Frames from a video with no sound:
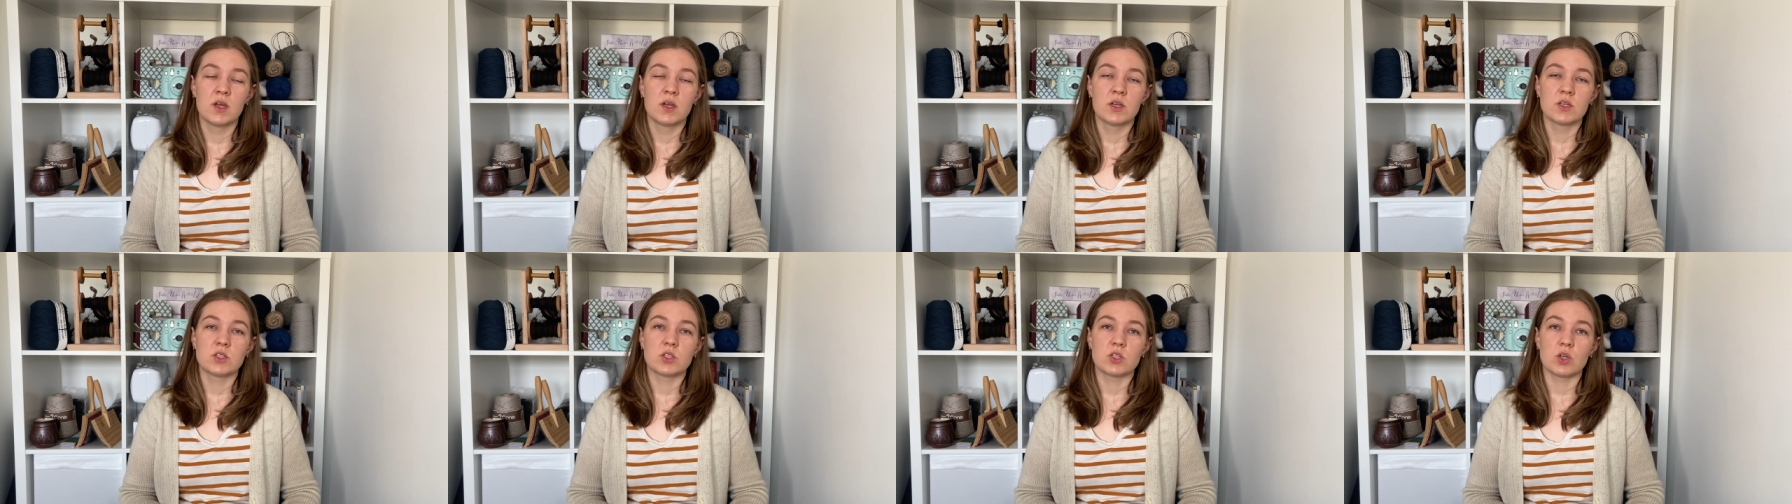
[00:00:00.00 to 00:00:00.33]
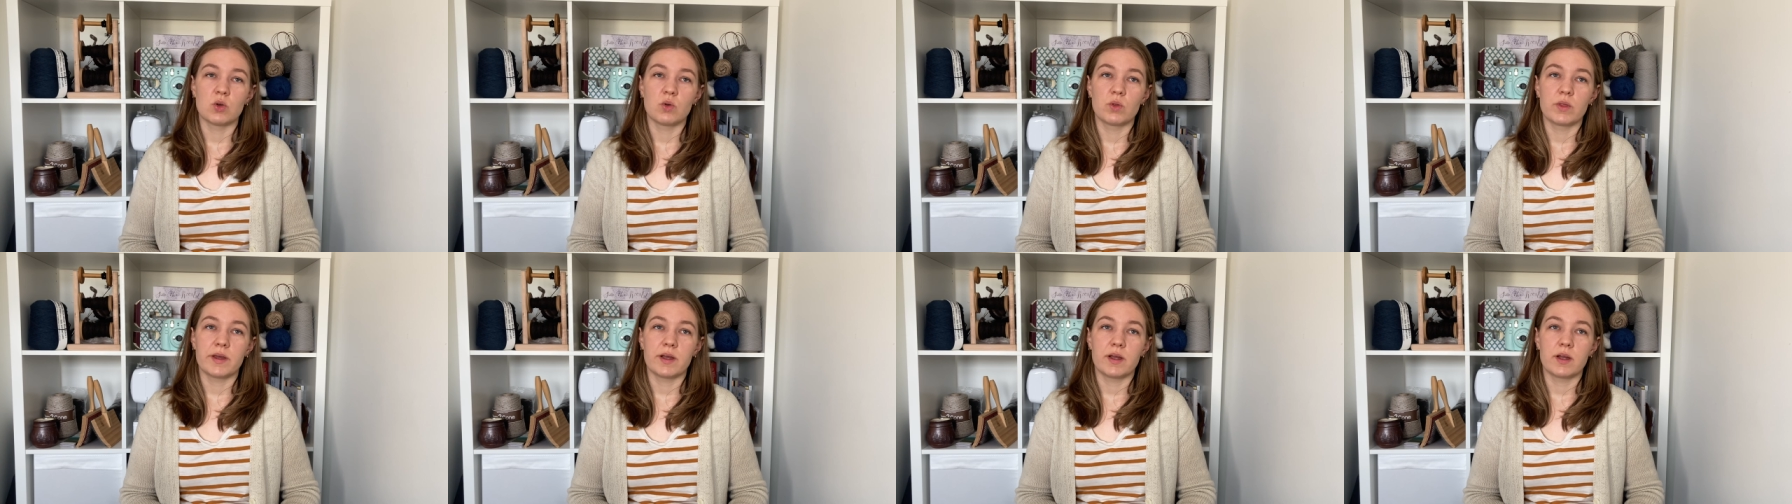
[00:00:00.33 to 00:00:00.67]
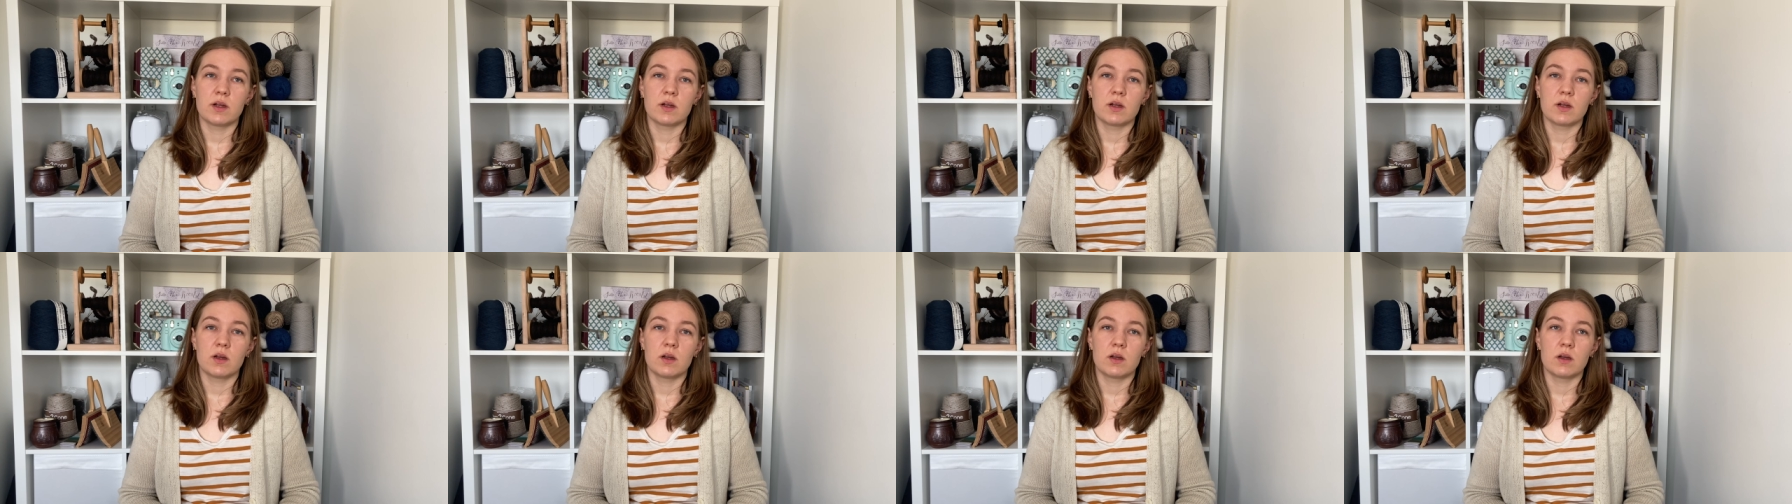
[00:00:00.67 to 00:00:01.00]
So
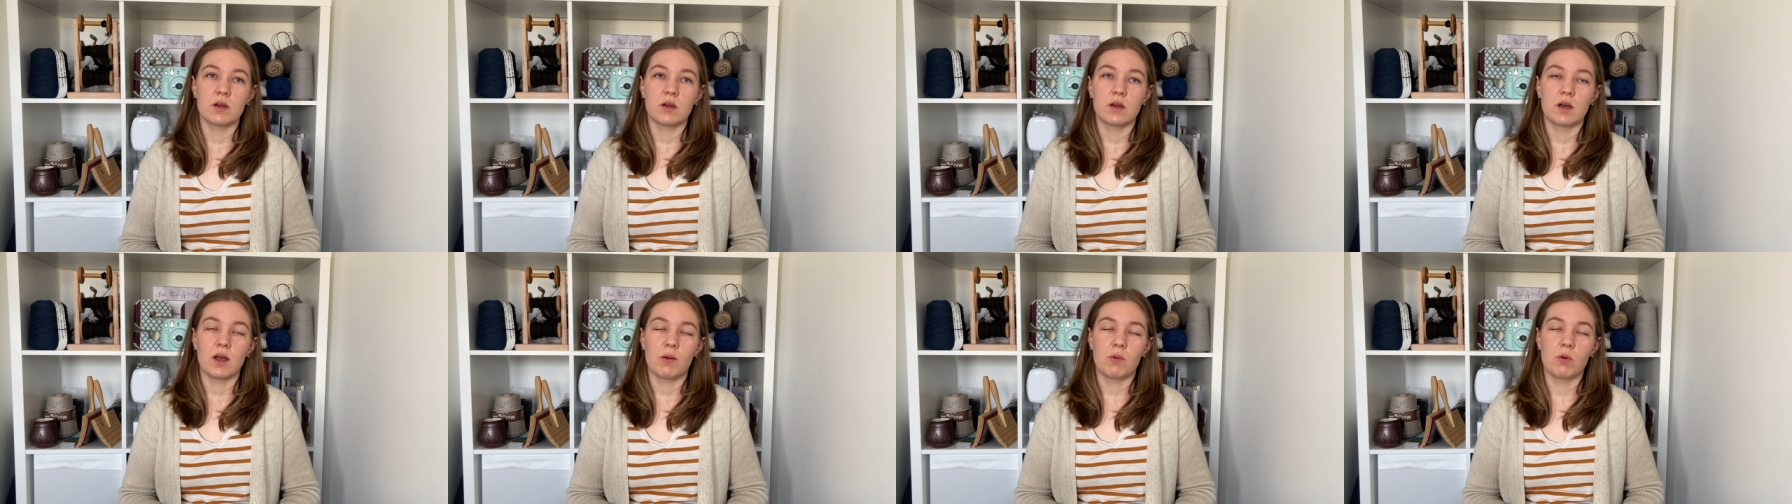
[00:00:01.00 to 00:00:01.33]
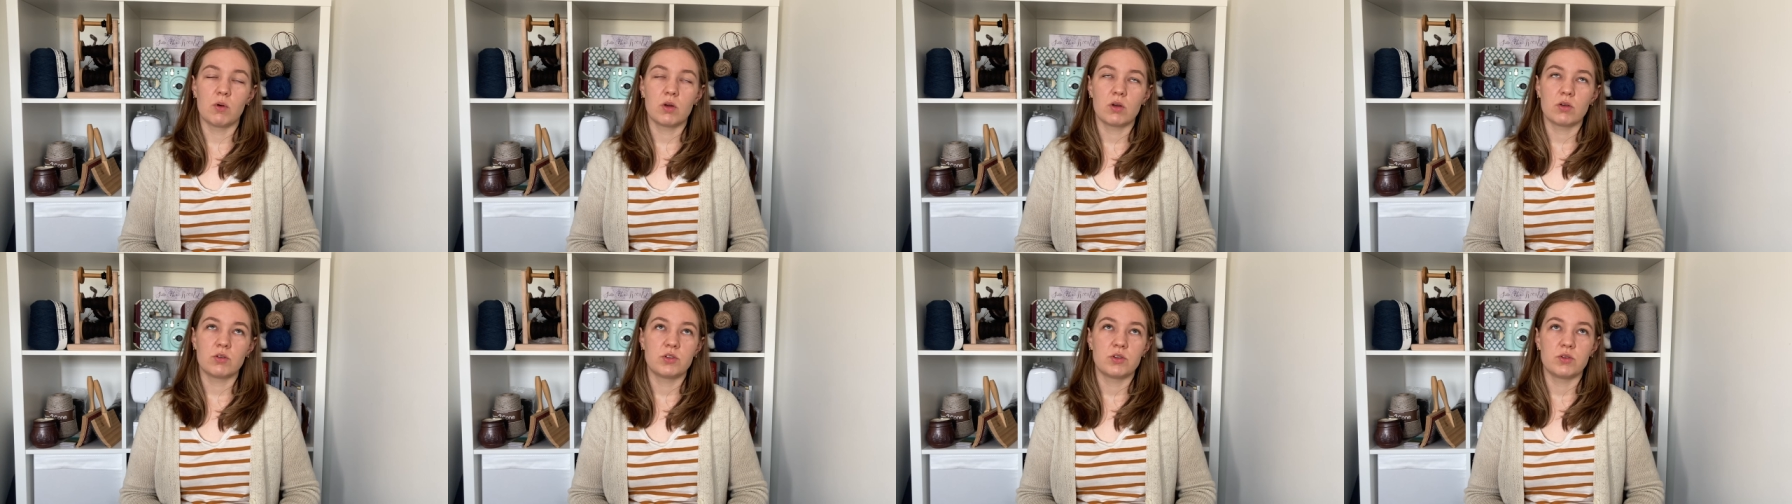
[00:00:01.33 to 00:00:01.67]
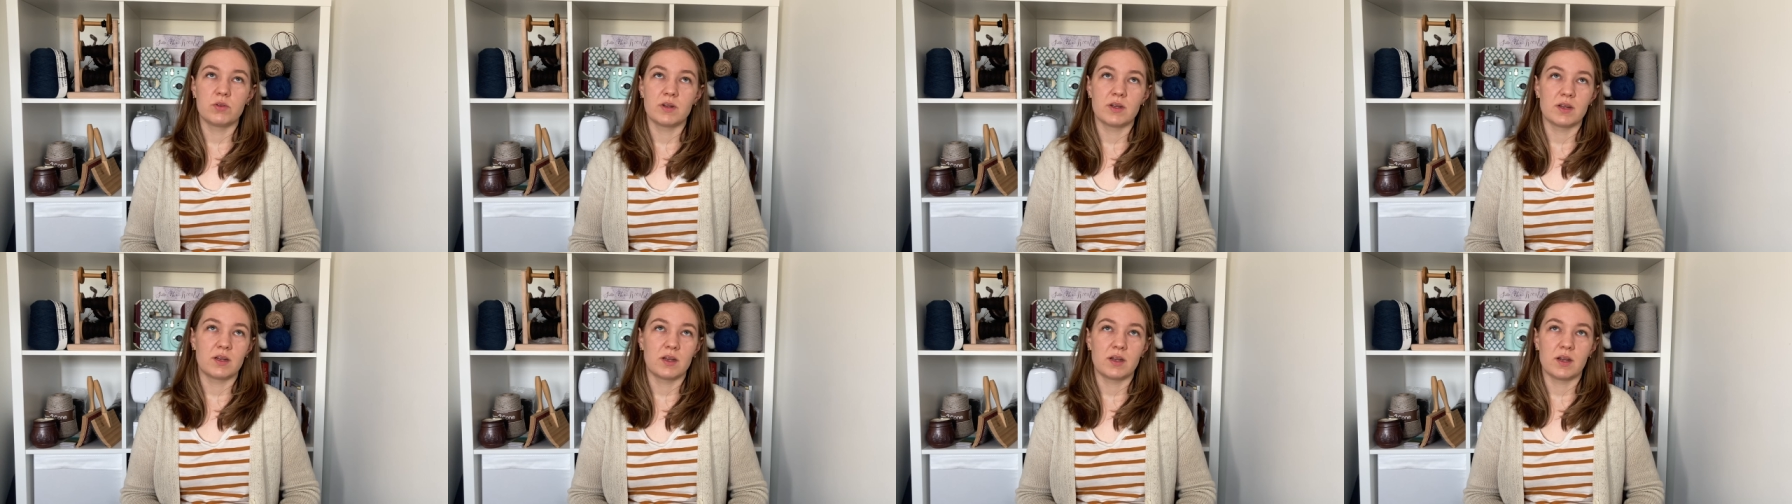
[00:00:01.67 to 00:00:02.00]
there, I won't go too
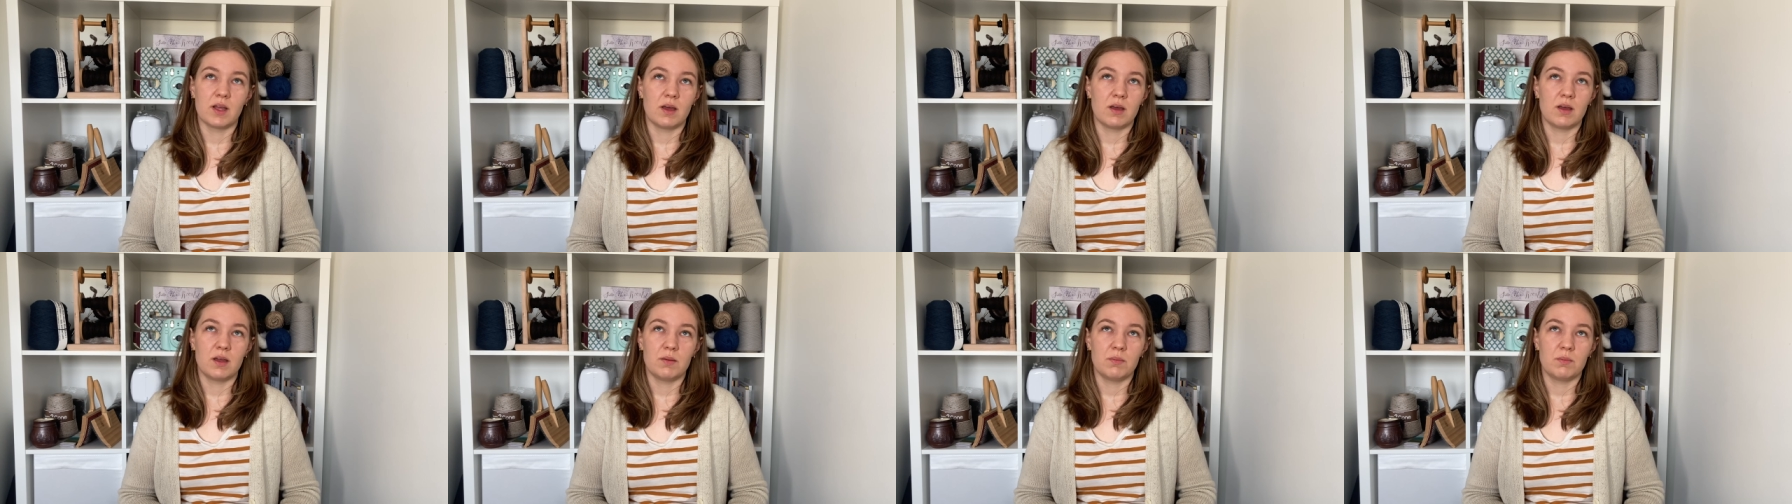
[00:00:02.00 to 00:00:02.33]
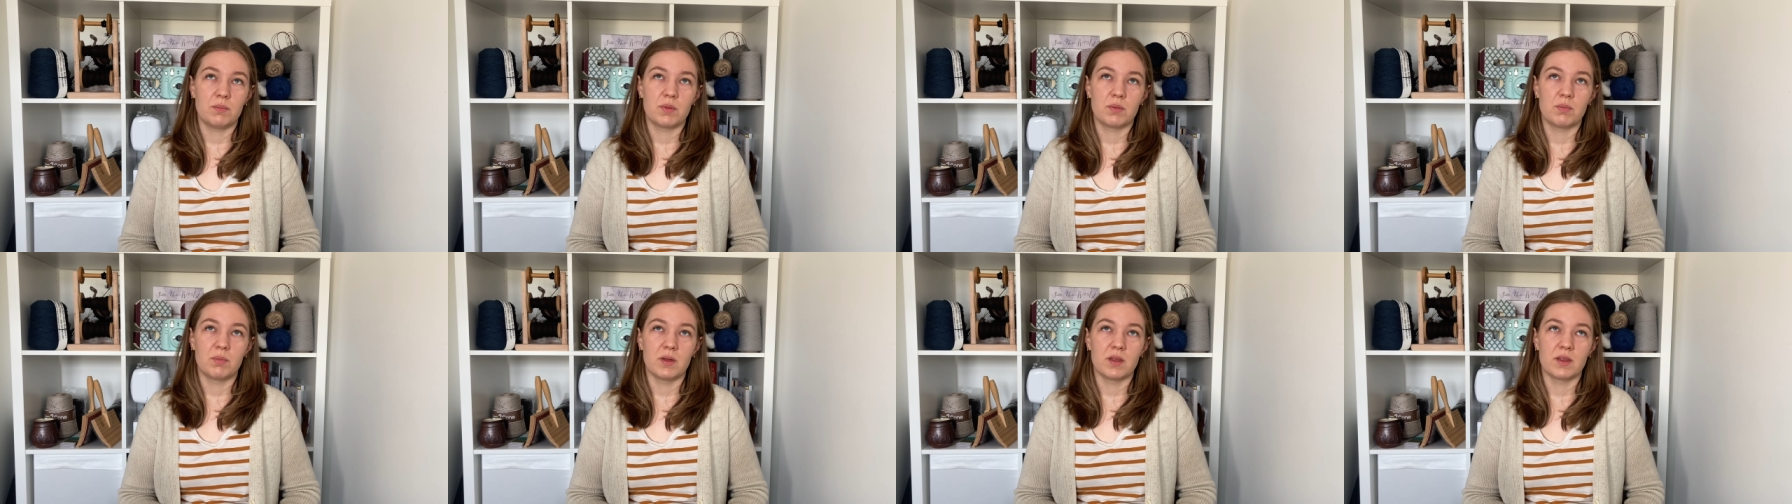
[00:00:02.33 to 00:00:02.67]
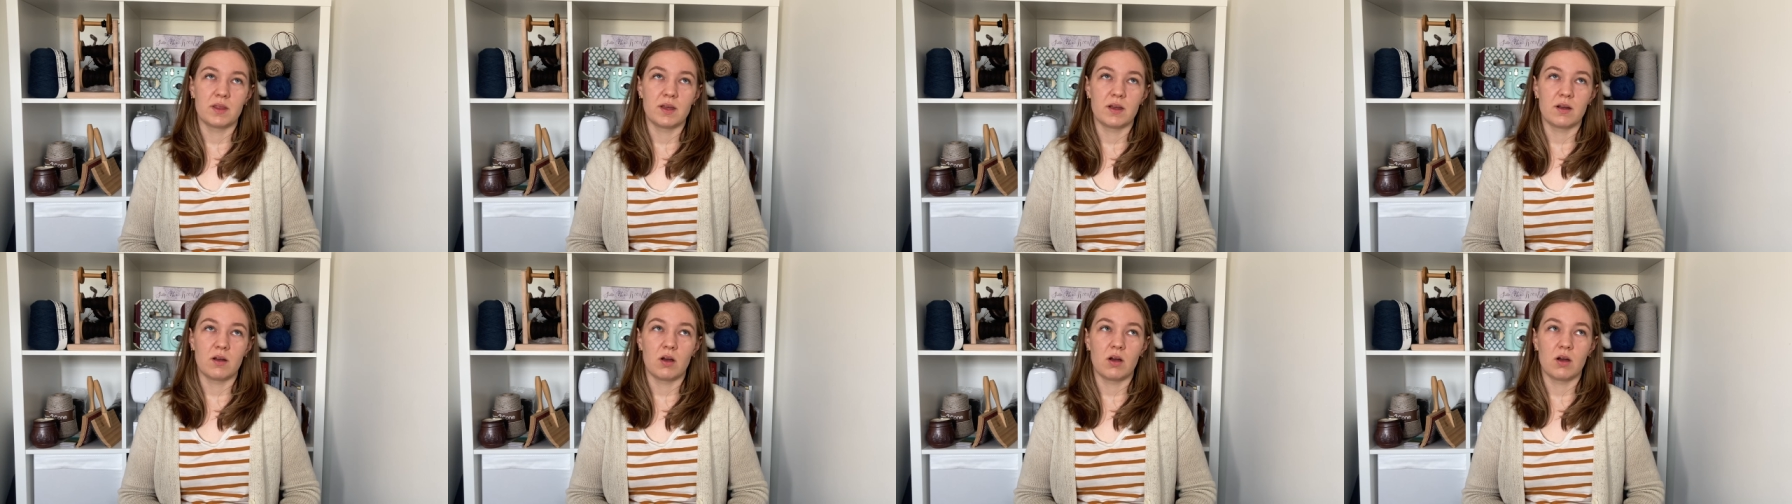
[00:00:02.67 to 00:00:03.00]
into depth, but
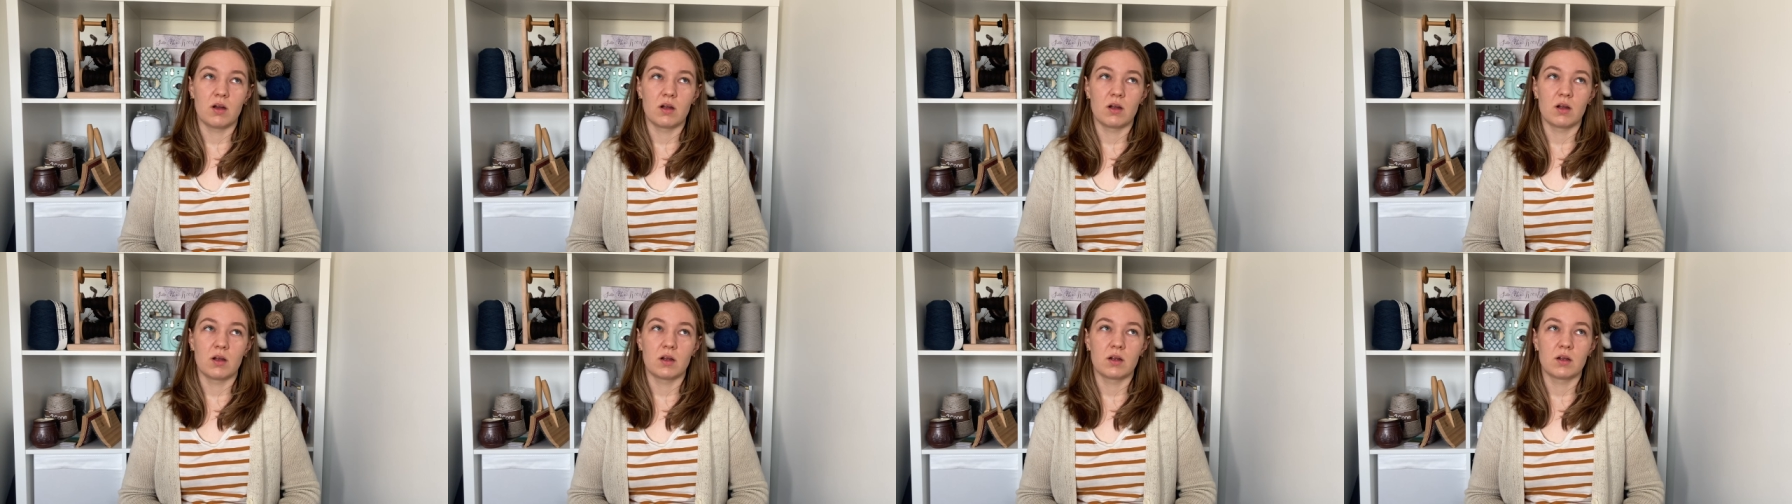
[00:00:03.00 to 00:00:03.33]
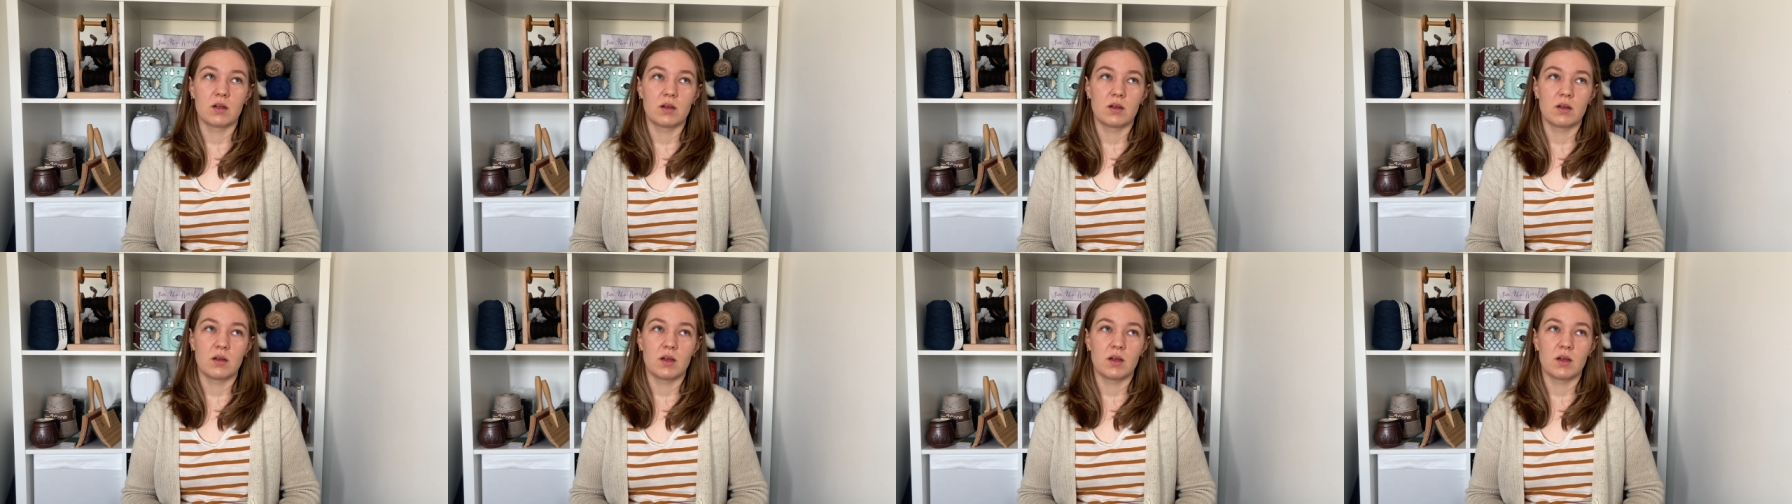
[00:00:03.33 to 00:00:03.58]
there are,